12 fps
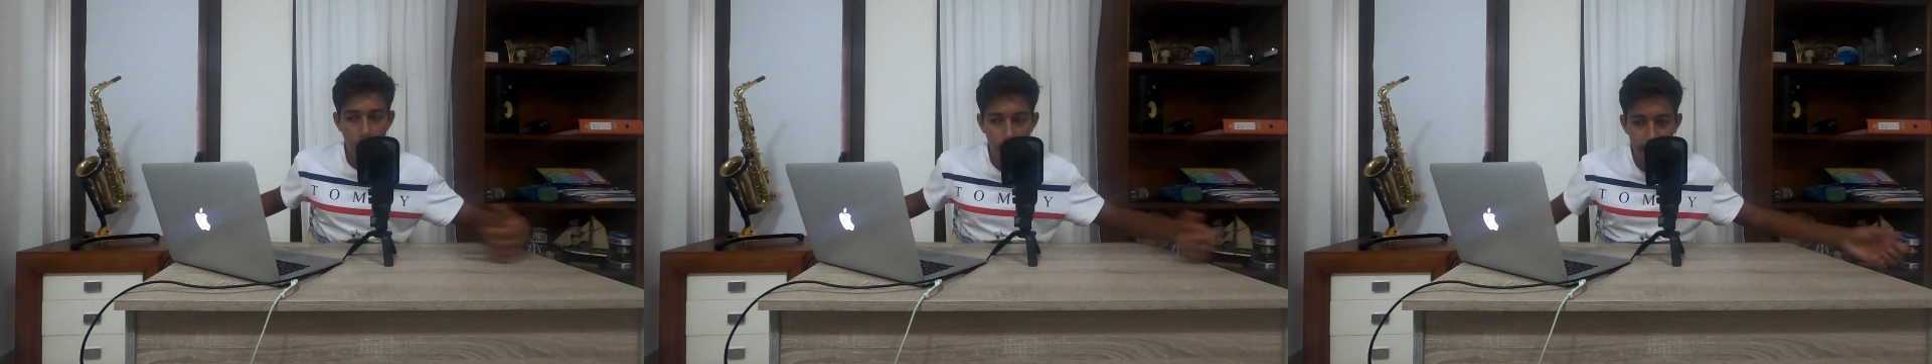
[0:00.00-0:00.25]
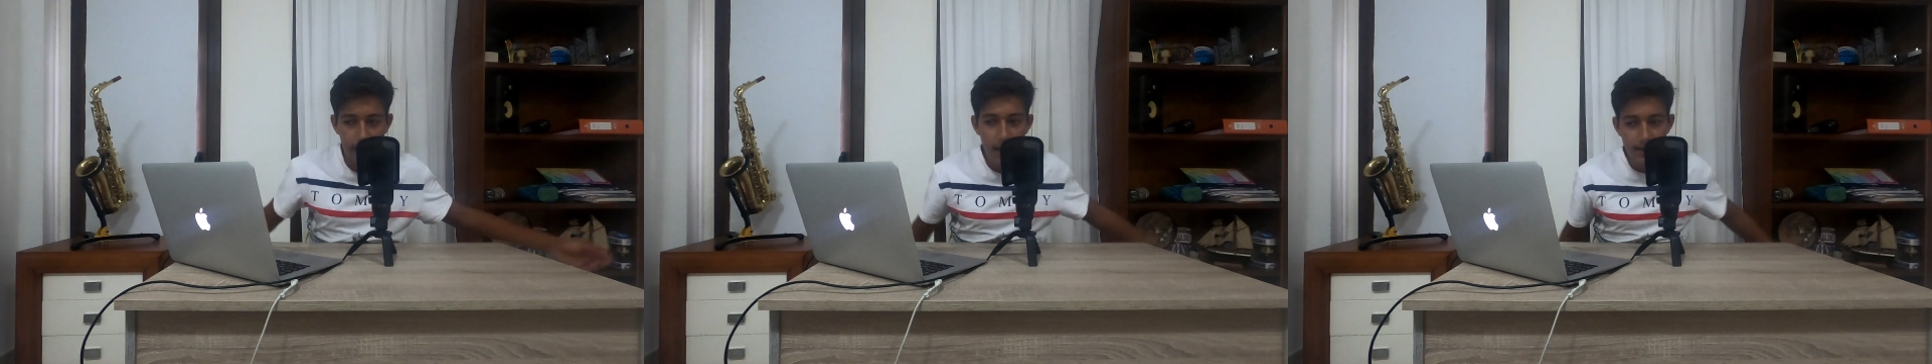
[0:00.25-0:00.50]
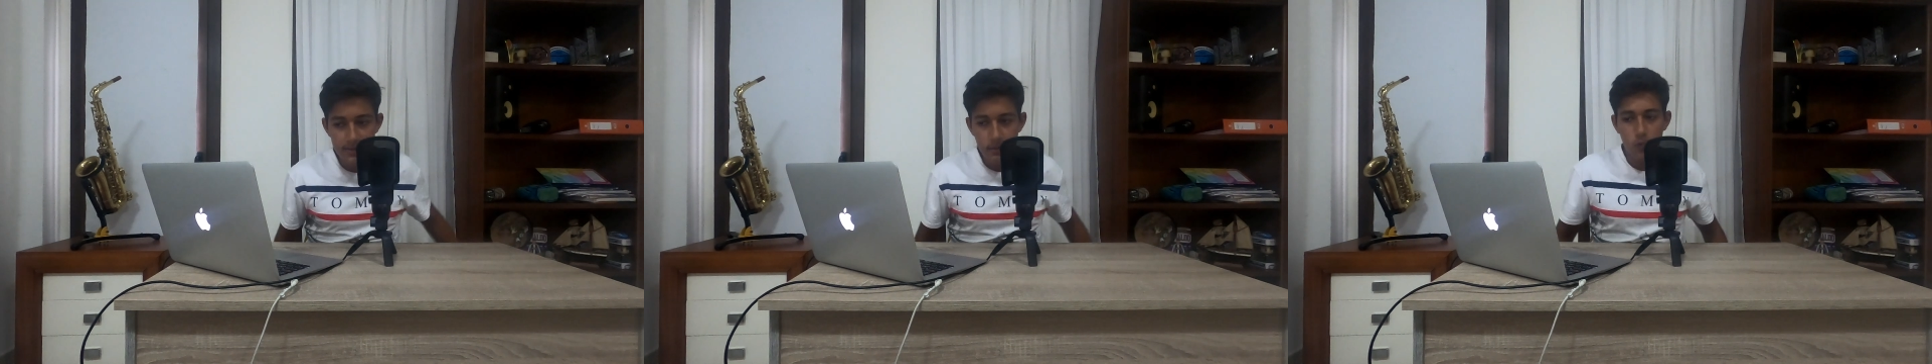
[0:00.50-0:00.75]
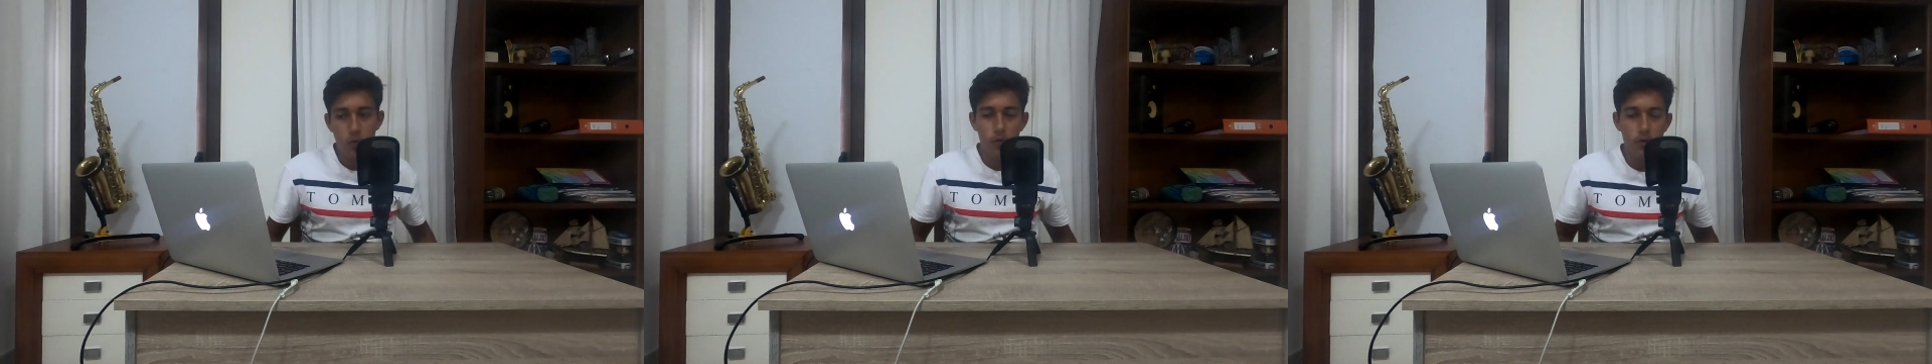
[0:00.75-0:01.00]
Hi
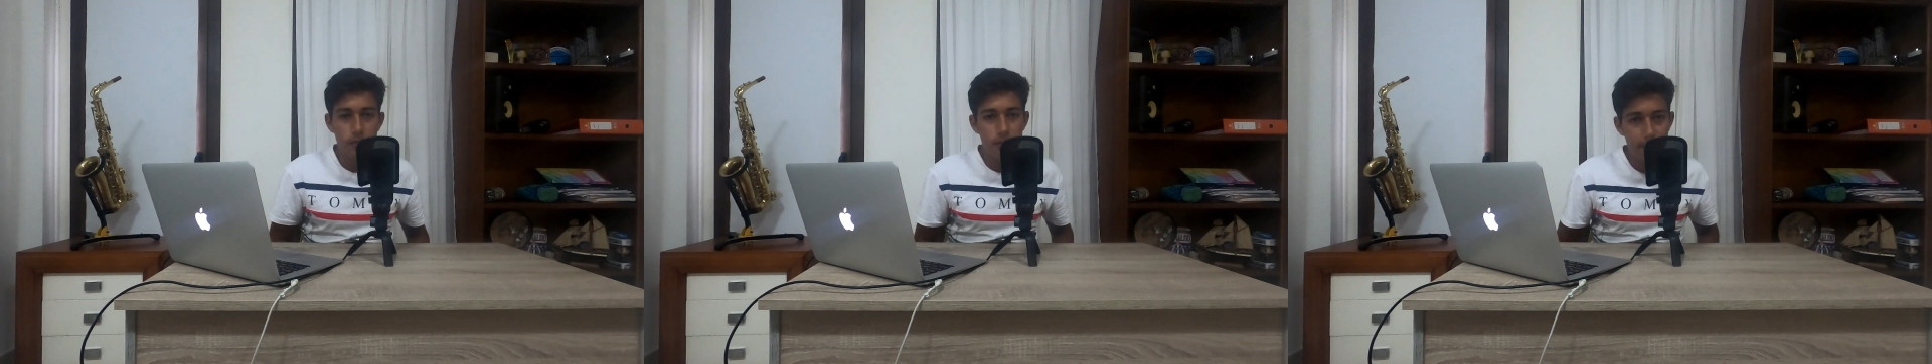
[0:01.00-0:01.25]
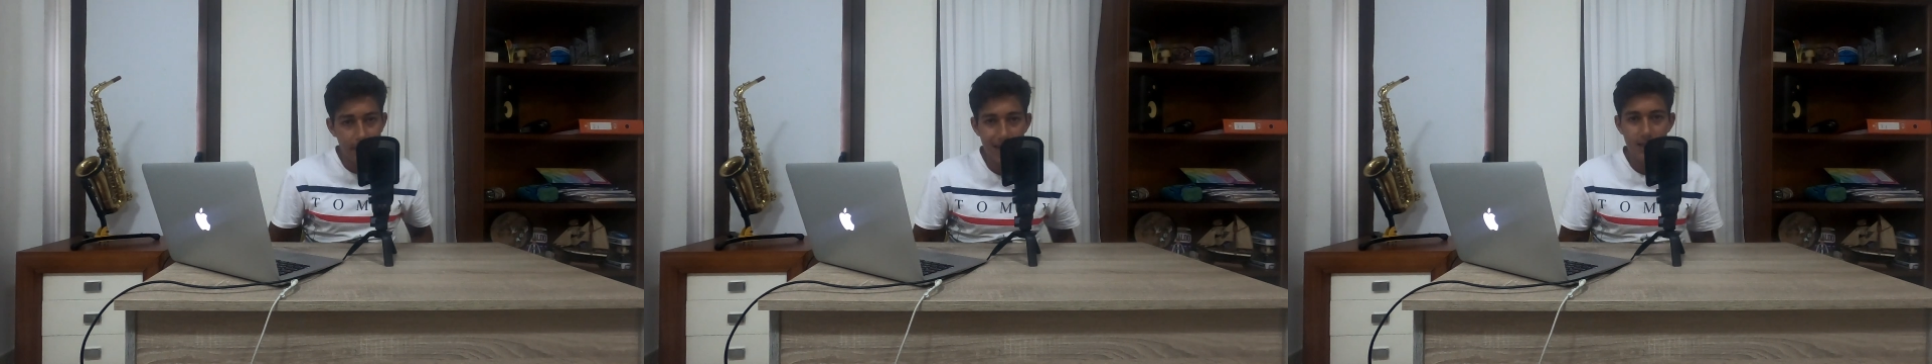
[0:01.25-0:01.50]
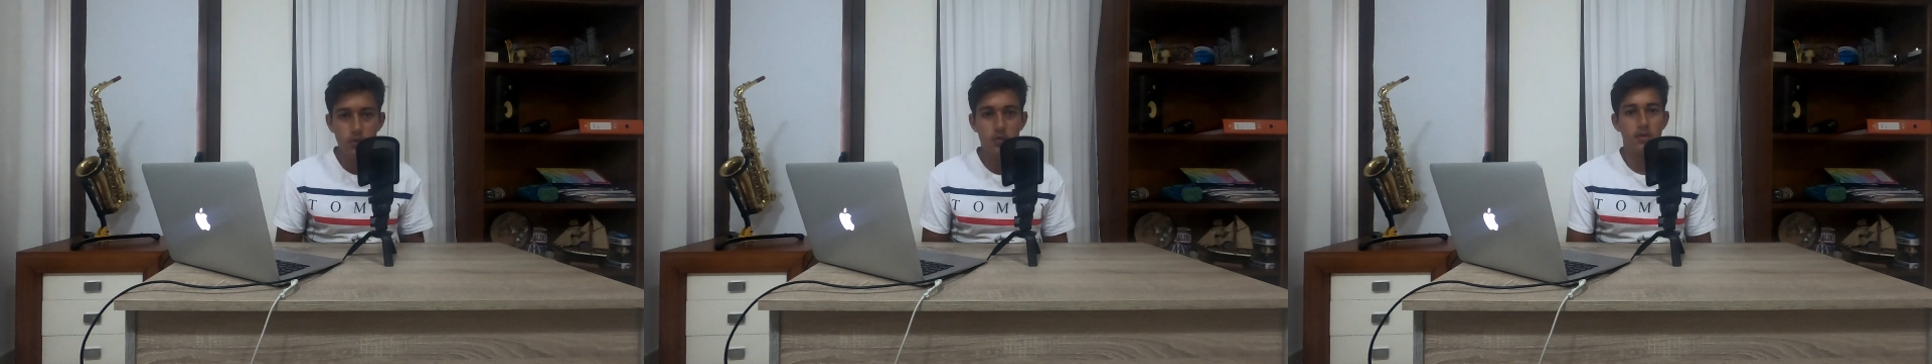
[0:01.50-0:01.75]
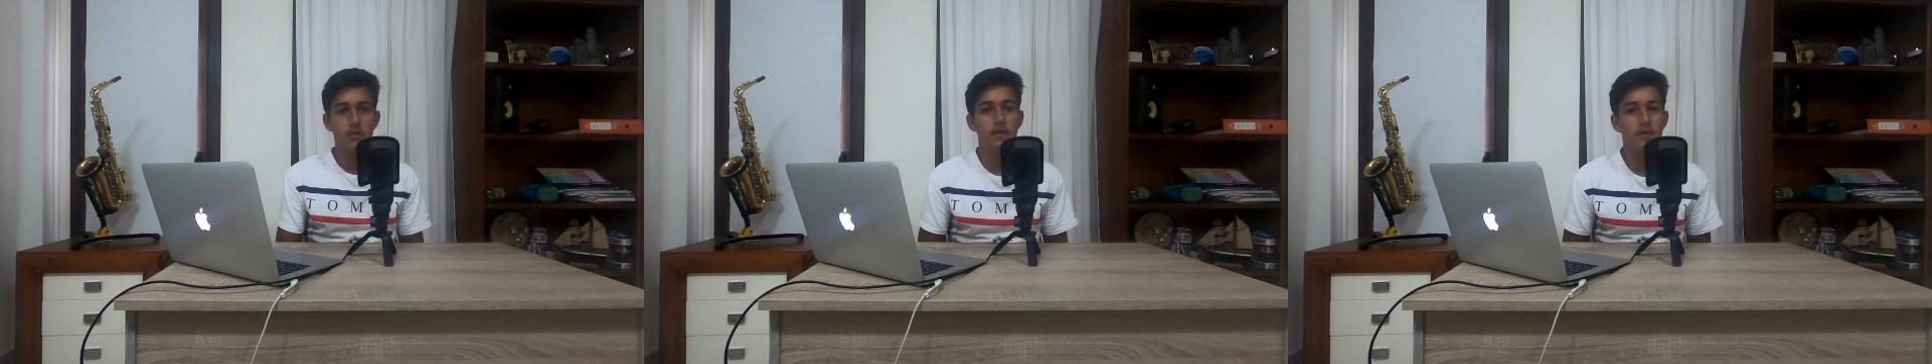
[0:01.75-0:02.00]
guys and welcome back
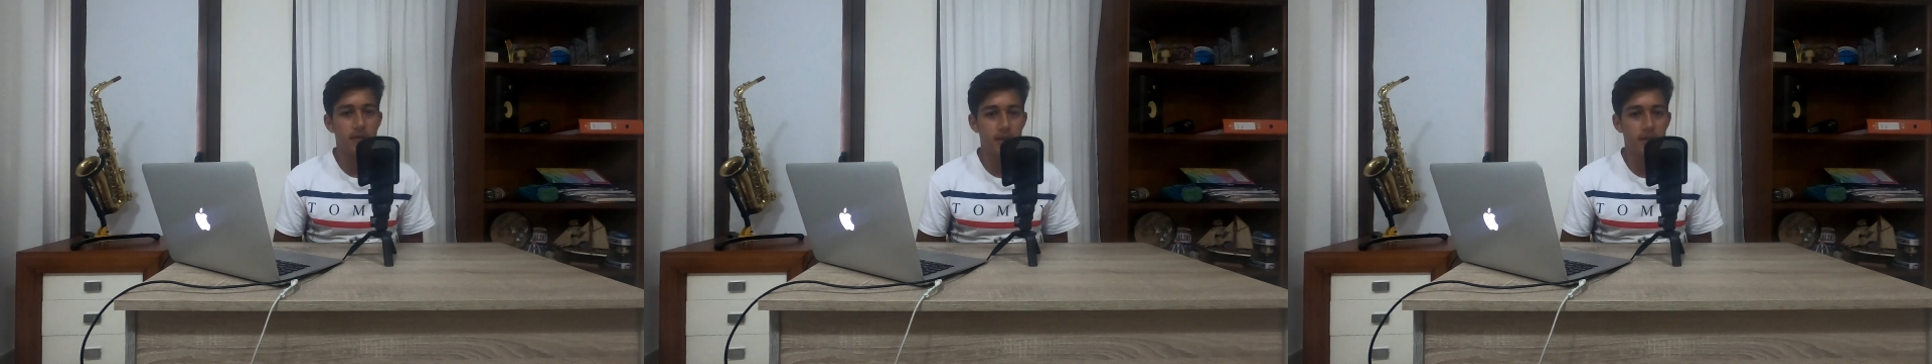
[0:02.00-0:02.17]
to another